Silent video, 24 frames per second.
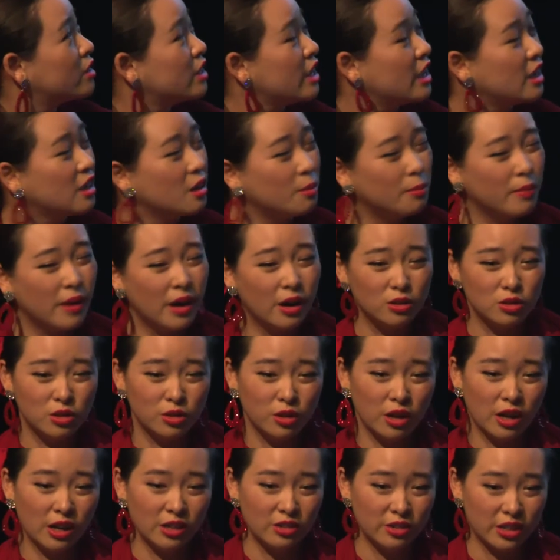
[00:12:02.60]
take about
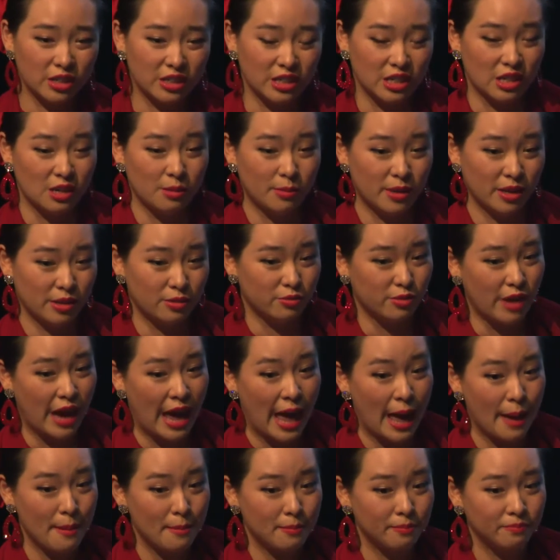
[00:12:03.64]
200 gigabyte
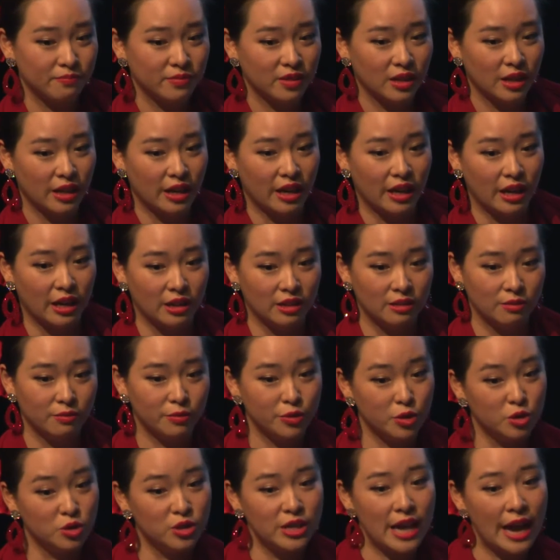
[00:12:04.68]
RAM and
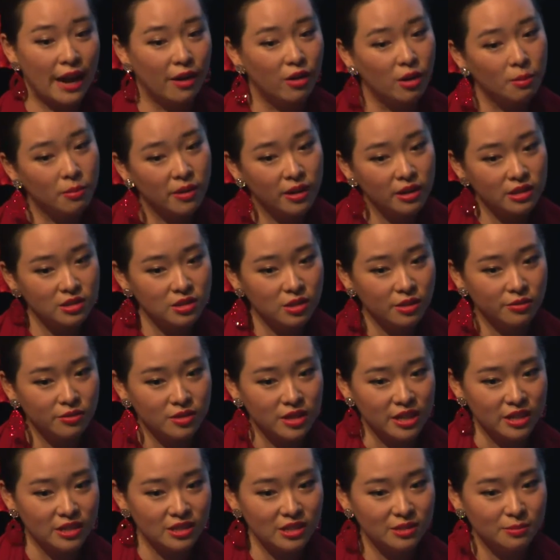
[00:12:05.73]
few terabytes of
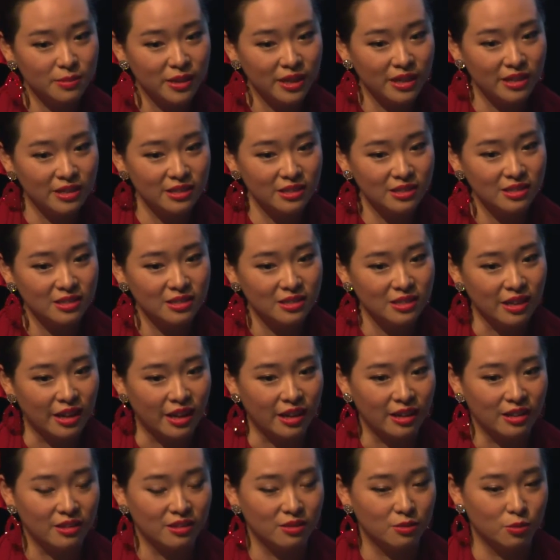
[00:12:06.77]
data space
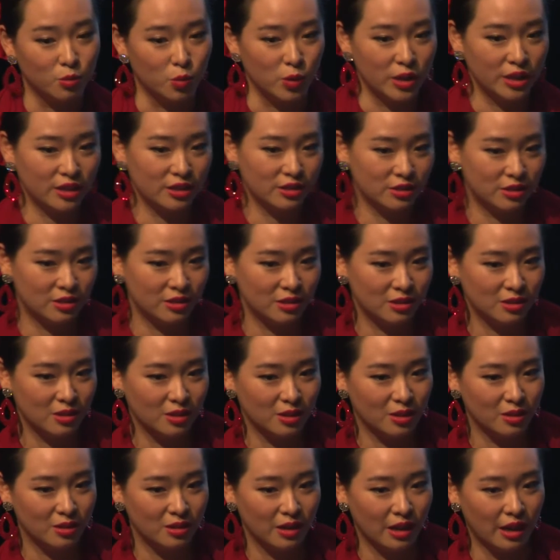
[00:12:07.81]
and weeks
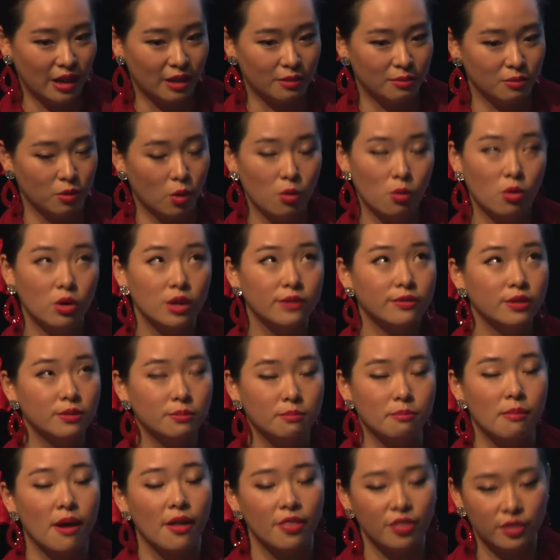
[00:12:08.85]
and or
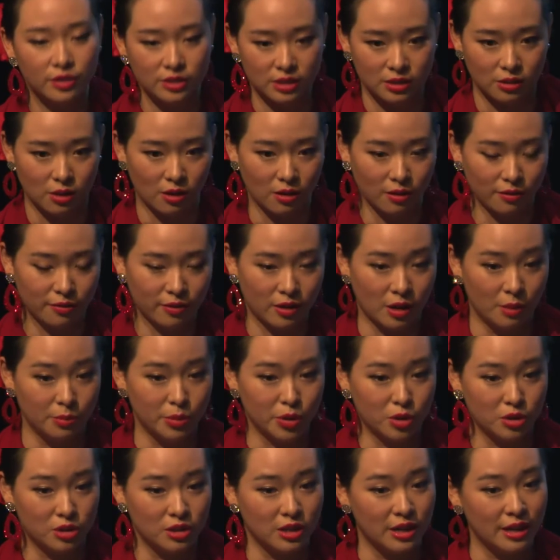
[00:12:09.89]
even months of
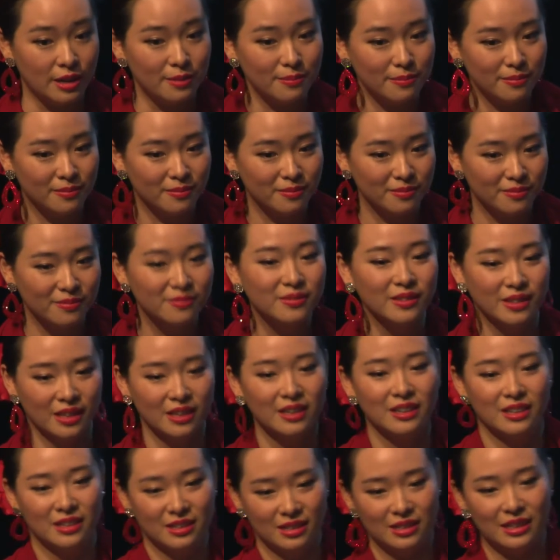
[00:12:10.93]
computer time.
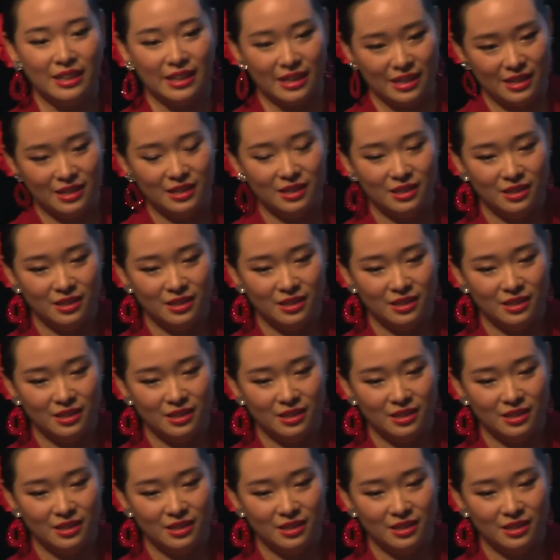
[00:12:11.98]
Yeah.